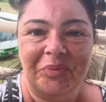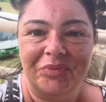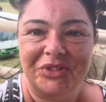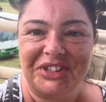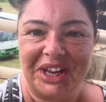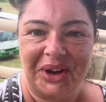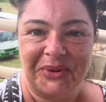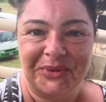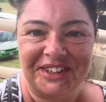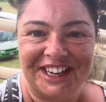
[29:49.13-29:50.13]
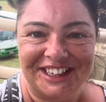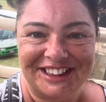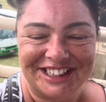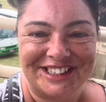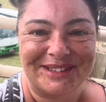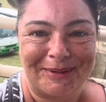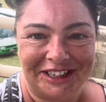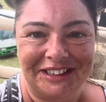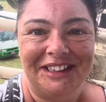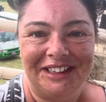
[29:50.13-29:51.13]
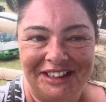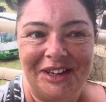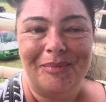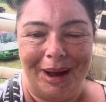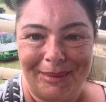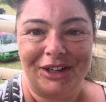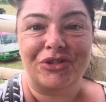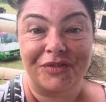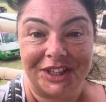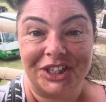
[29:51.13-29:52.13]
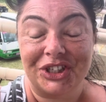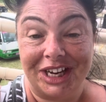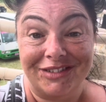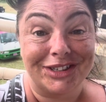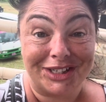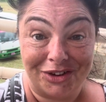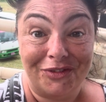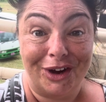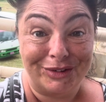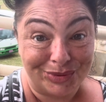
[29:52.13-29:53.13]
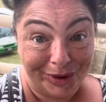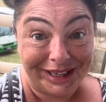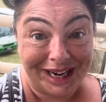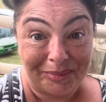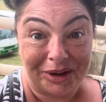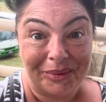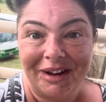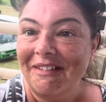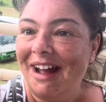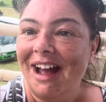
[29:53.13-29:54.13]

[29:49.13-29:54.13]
So yeah, this has been my mantra for this year, and so far it's working out pretty well.